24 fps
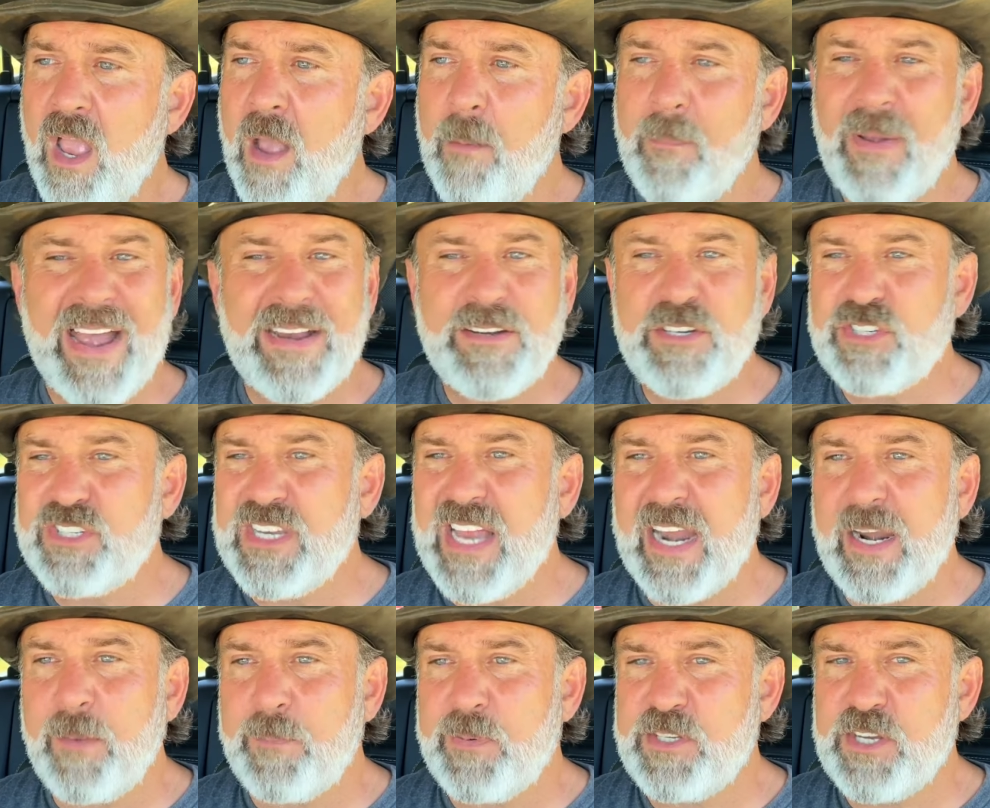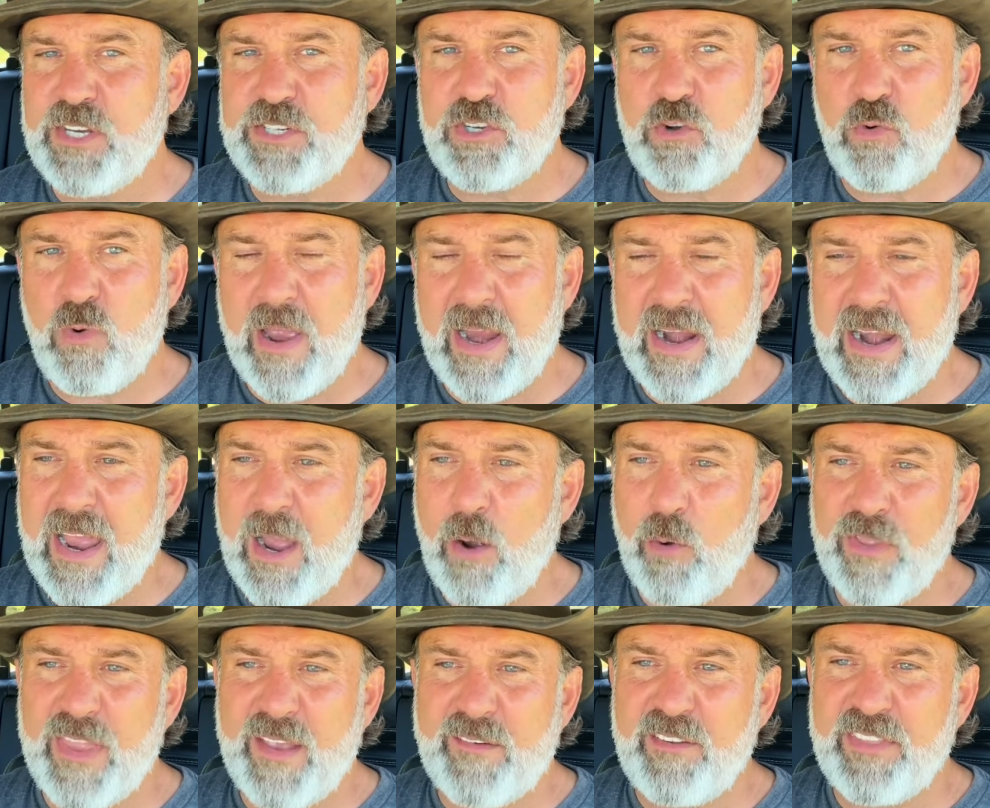But I'm just not in a position right
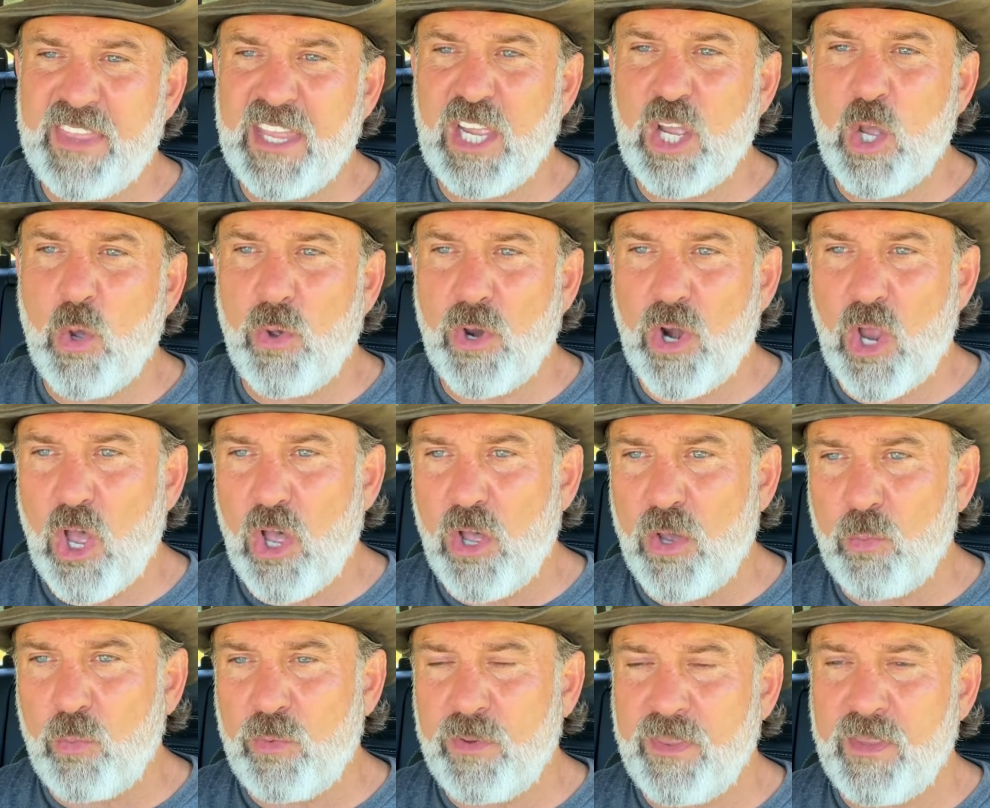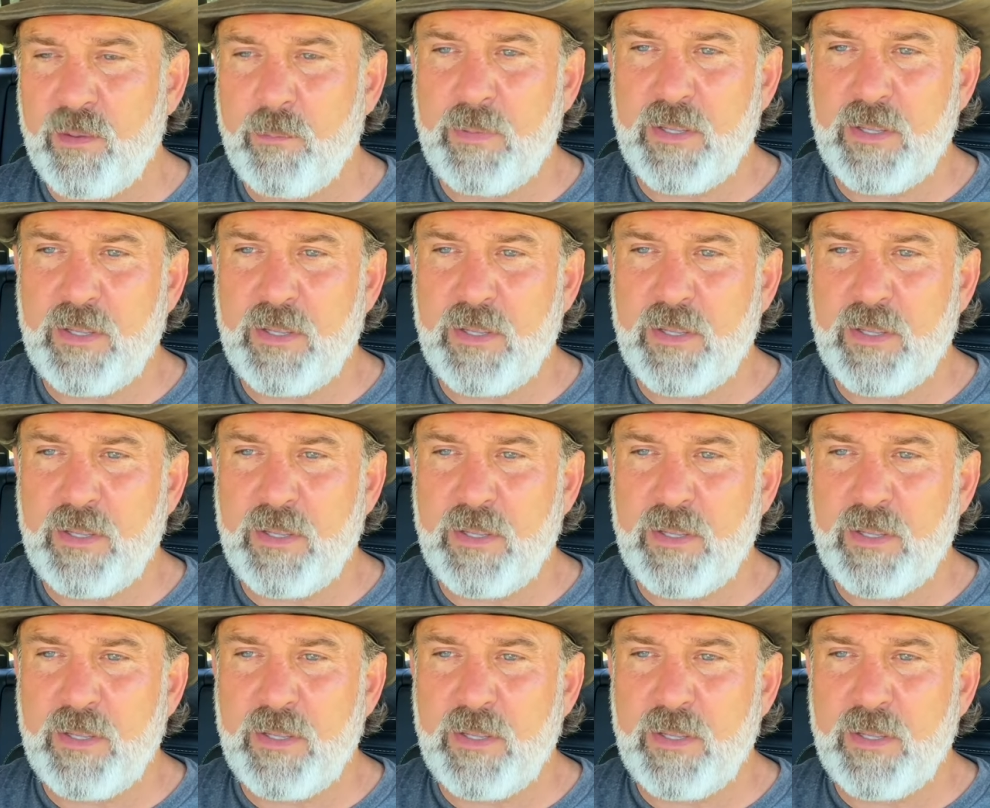now with everything going on with the